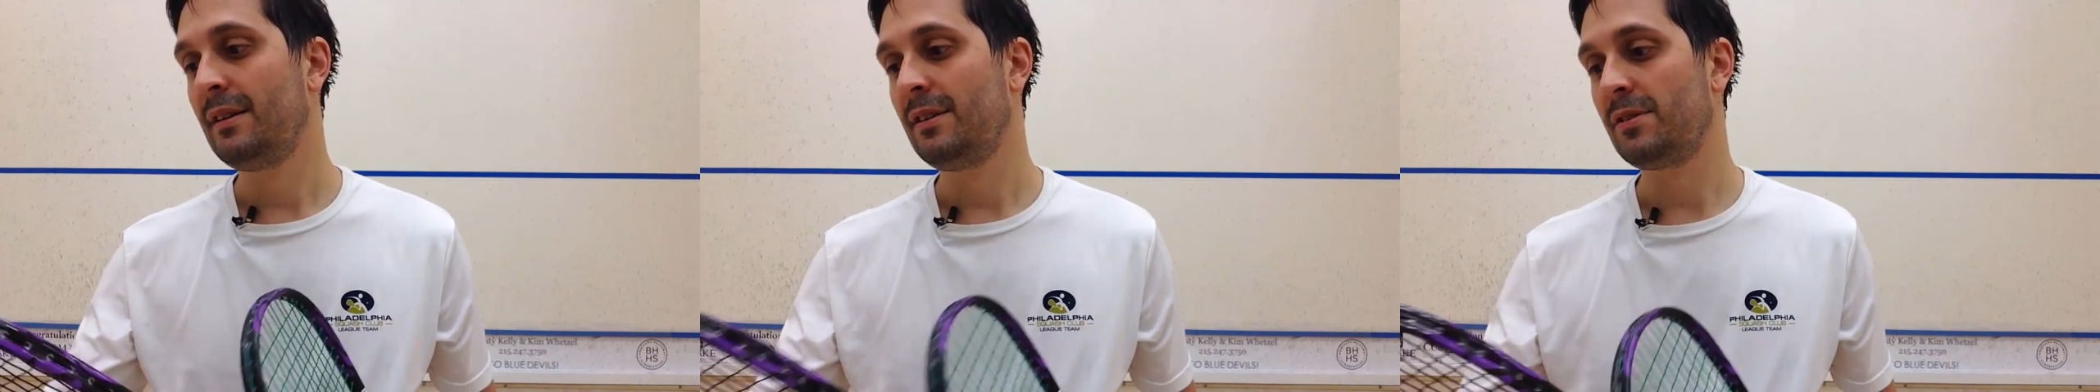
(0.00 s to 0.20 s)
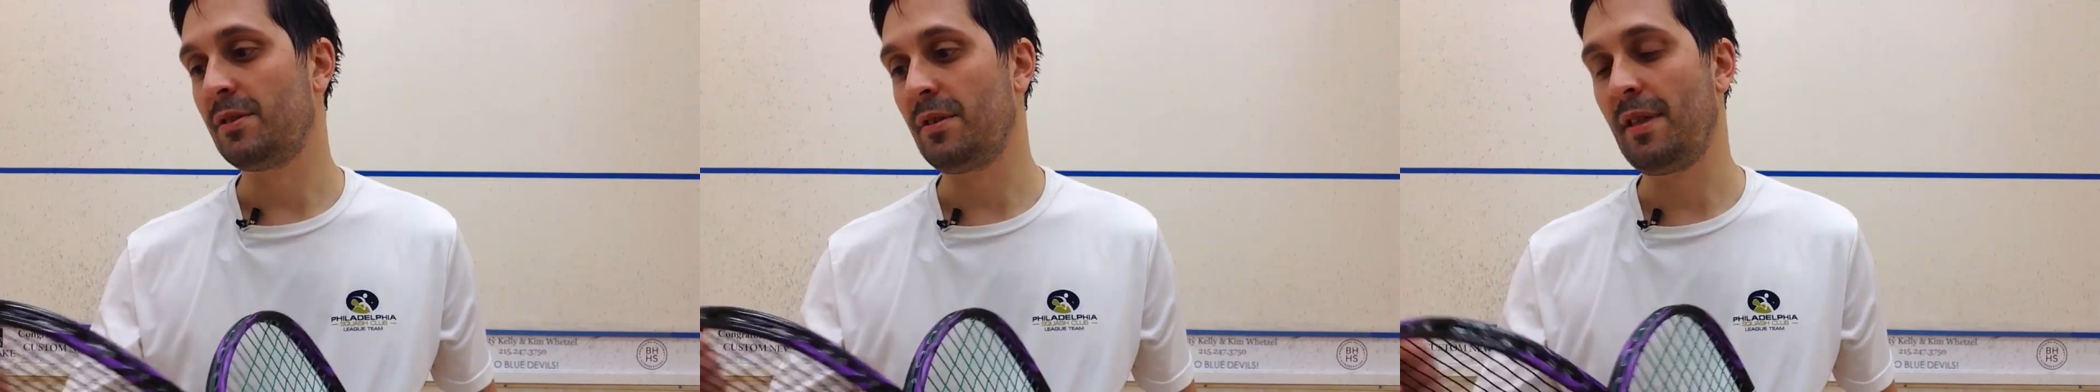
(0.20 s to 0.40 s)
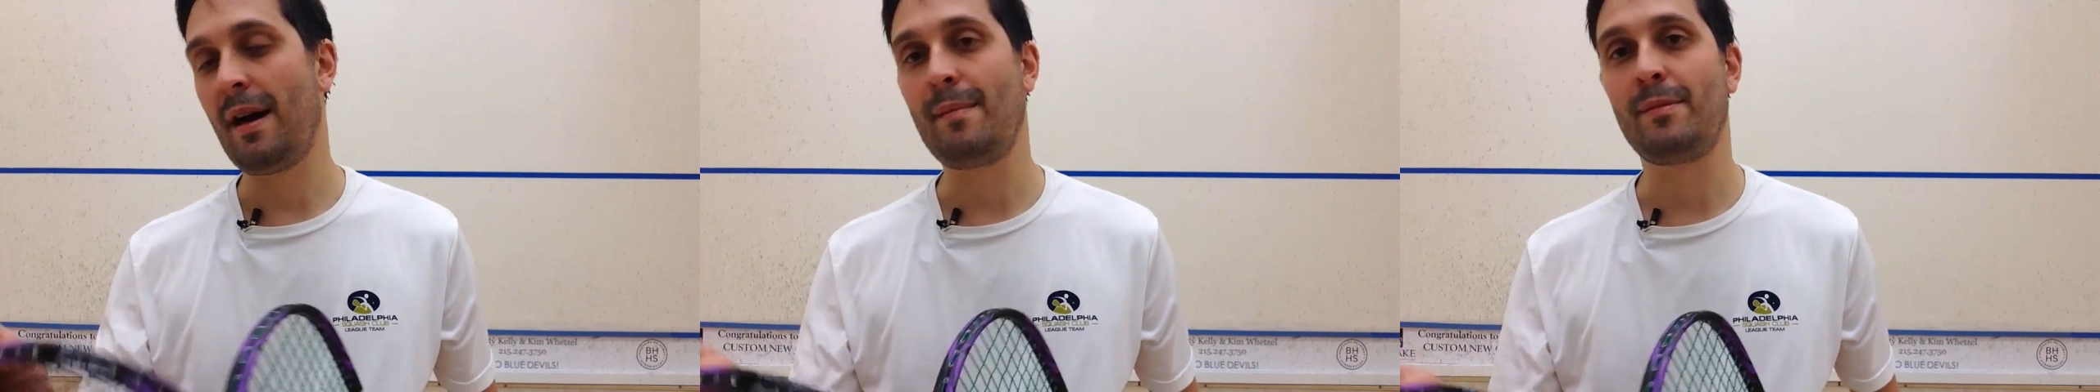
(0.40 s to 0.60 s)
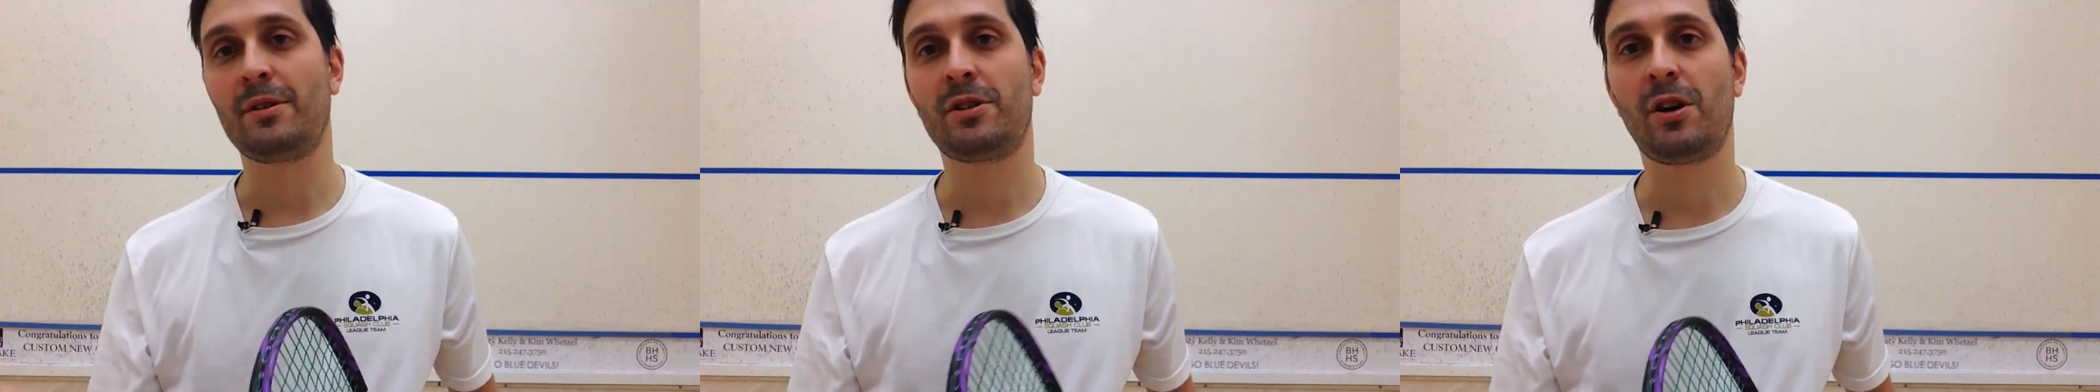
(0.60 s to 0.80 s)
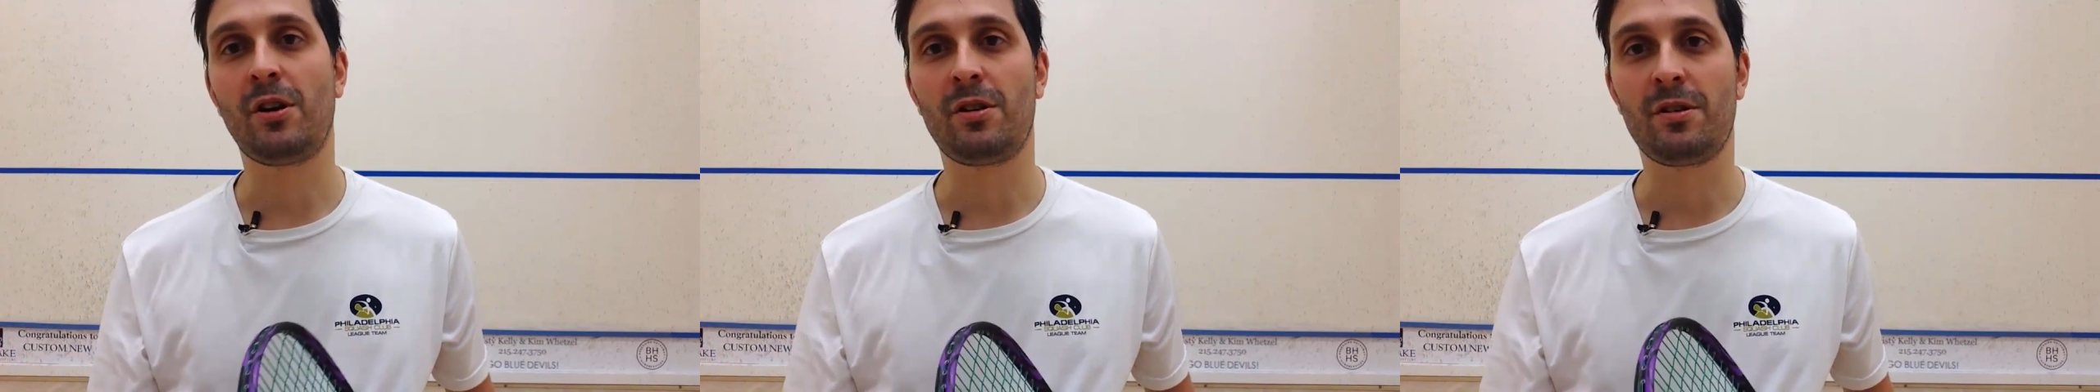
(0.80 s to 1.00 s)
sort of that
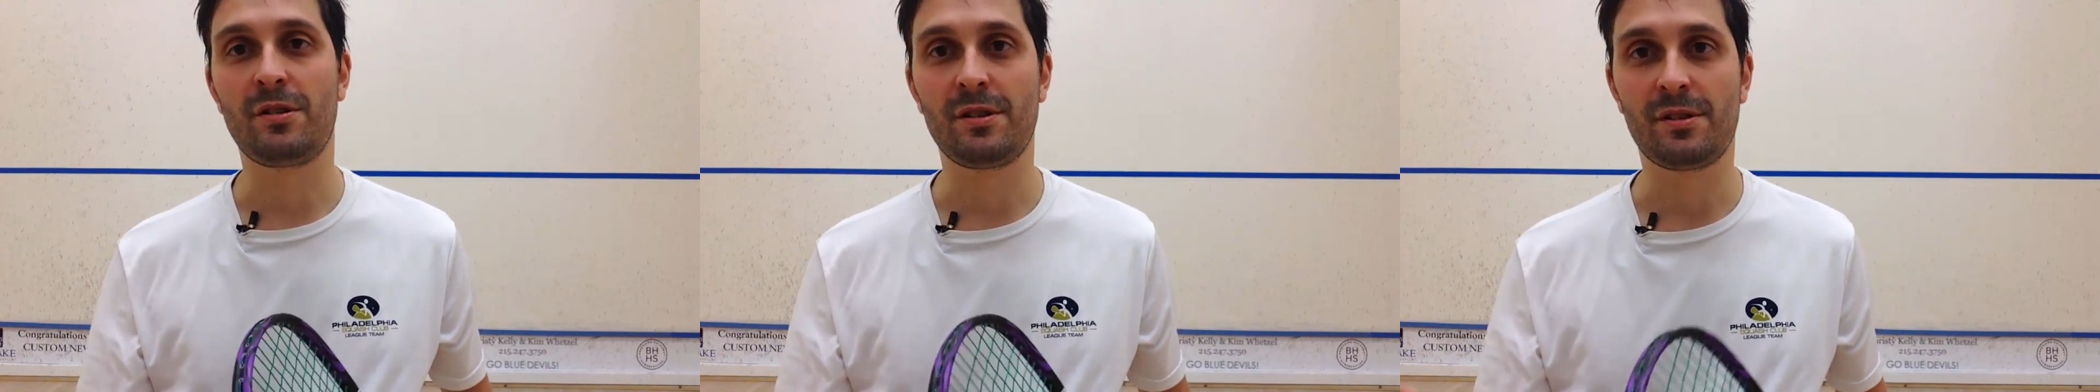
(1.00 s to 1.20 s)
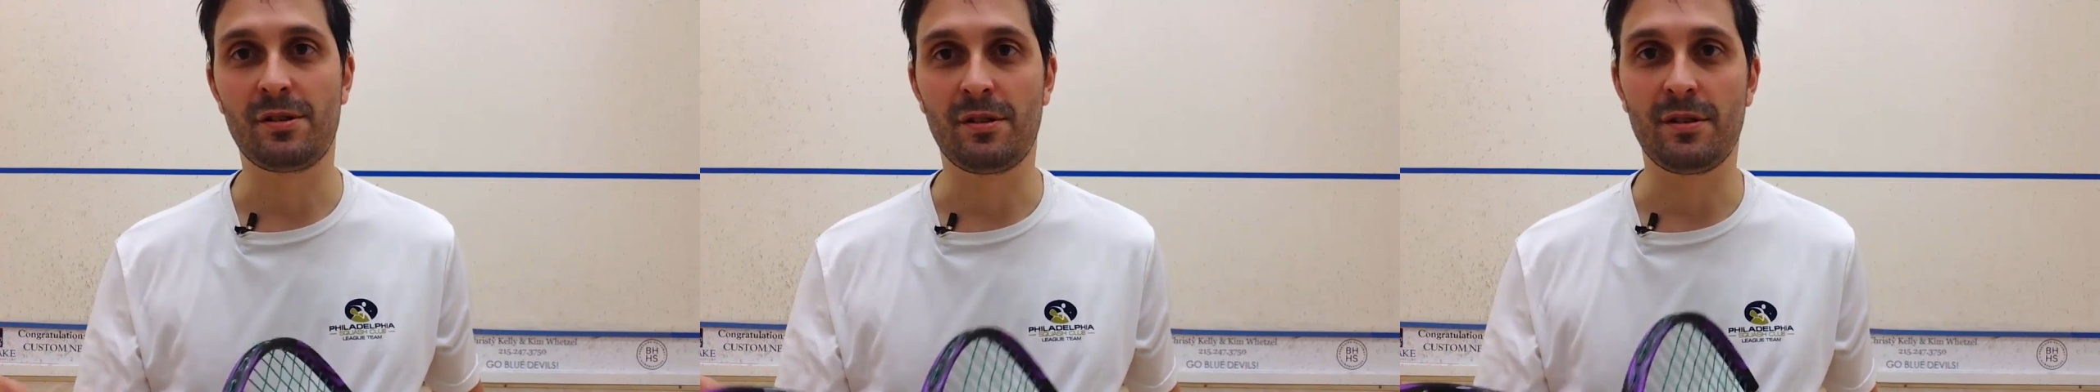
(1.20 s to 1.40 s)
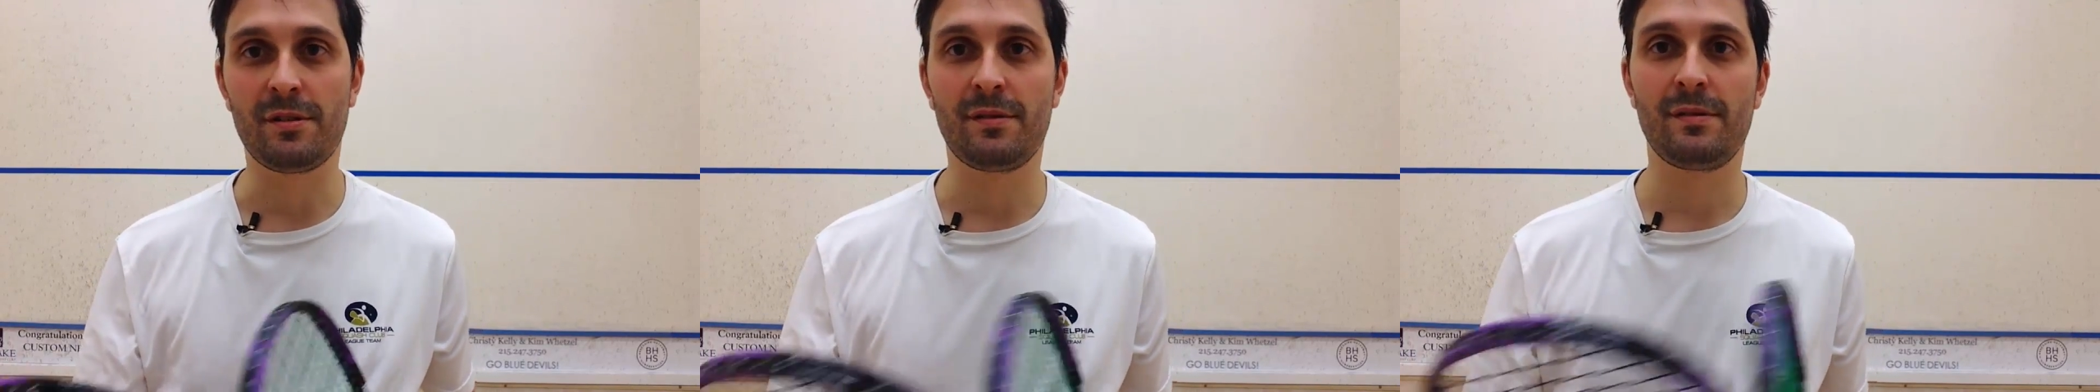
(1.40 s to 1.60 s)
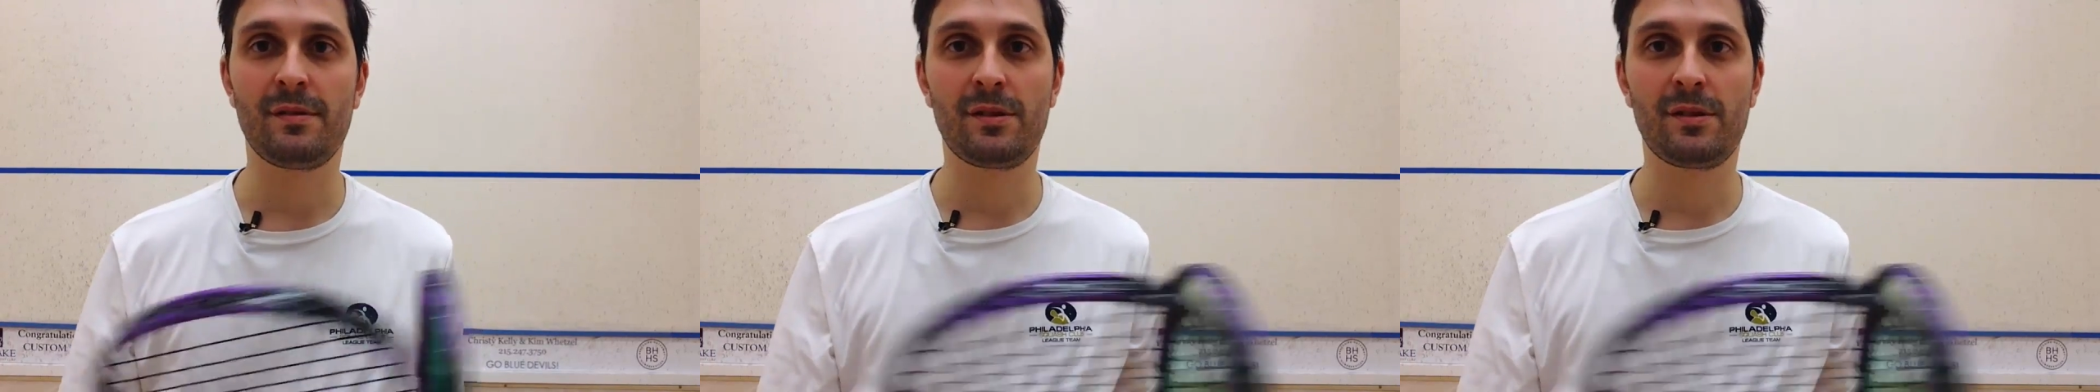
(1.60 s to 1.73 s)
much harder to sort of